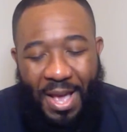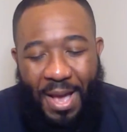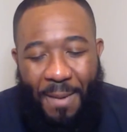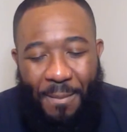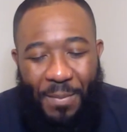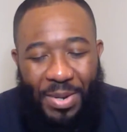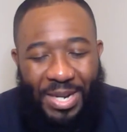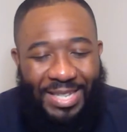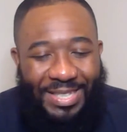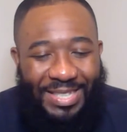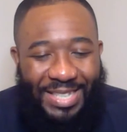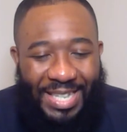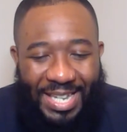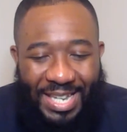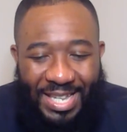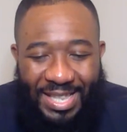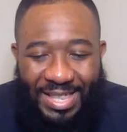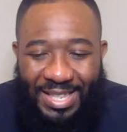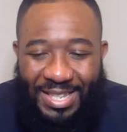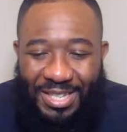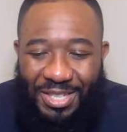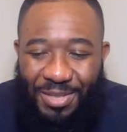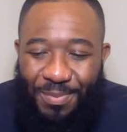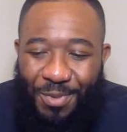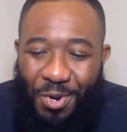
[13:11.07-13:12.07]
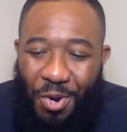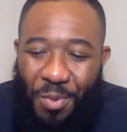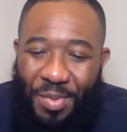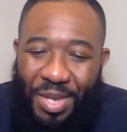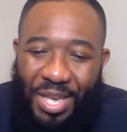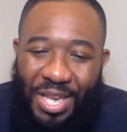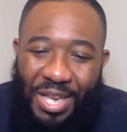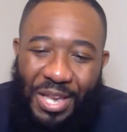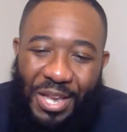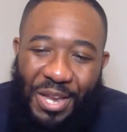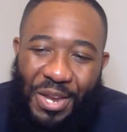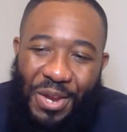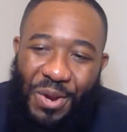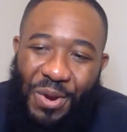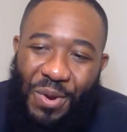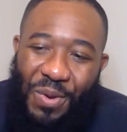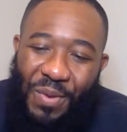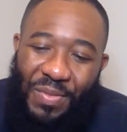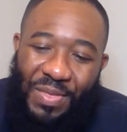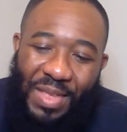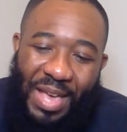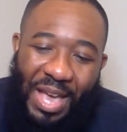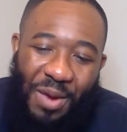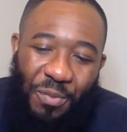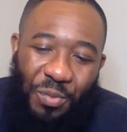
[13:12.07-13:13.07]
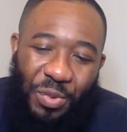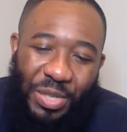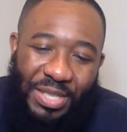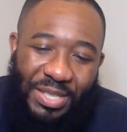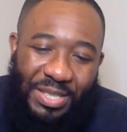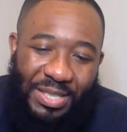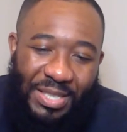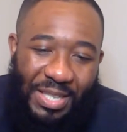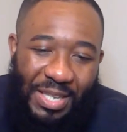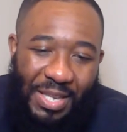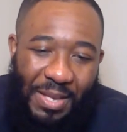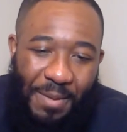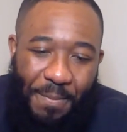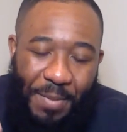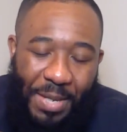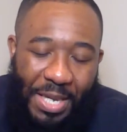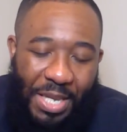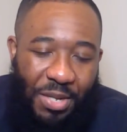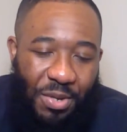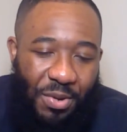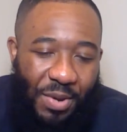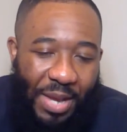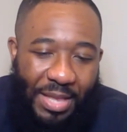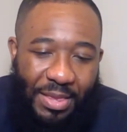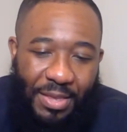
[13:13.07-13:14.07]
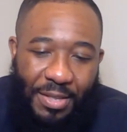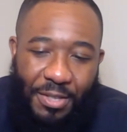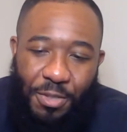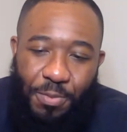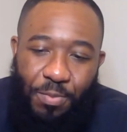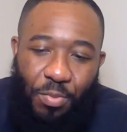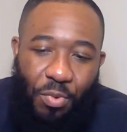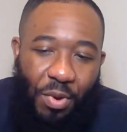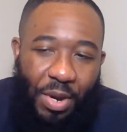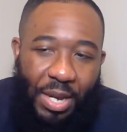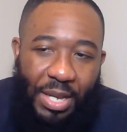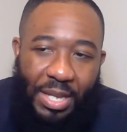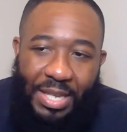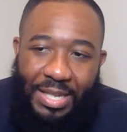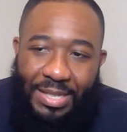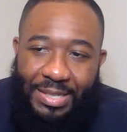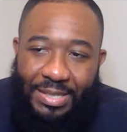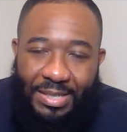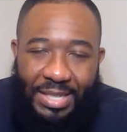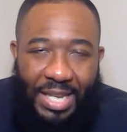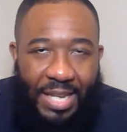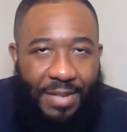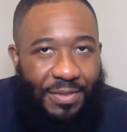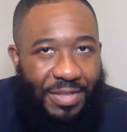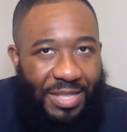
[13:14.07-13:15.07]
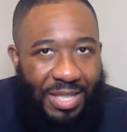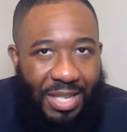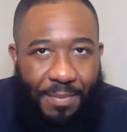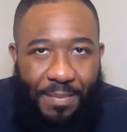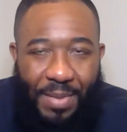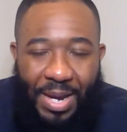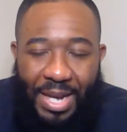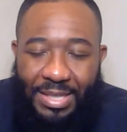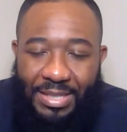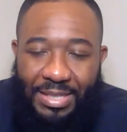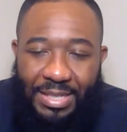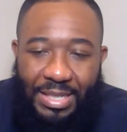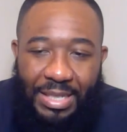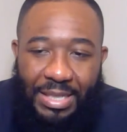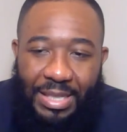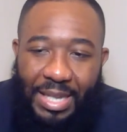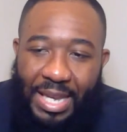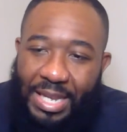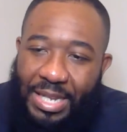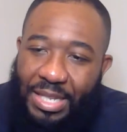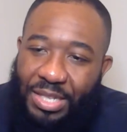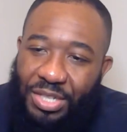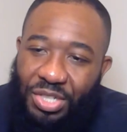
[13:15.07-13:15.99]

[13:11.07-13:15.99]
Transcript: But it's in this moment here that we see Peter at this point. He saves the M I T lady.